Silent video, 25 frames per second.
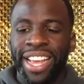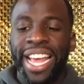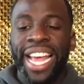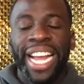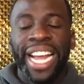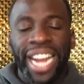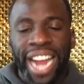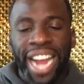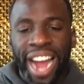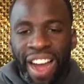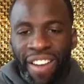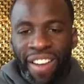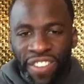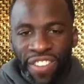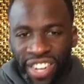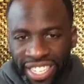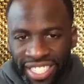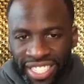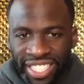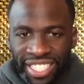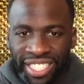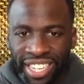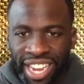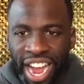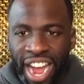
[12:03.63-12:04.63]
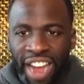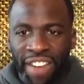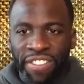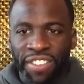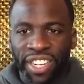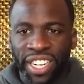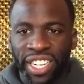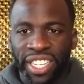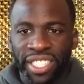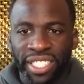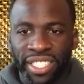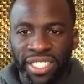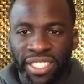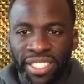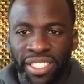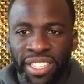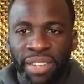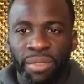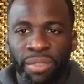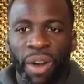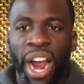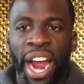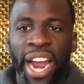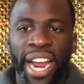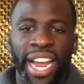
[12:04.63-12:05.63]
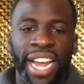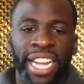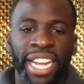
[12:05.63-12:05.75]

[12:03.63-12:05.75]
confidence is confidence, right?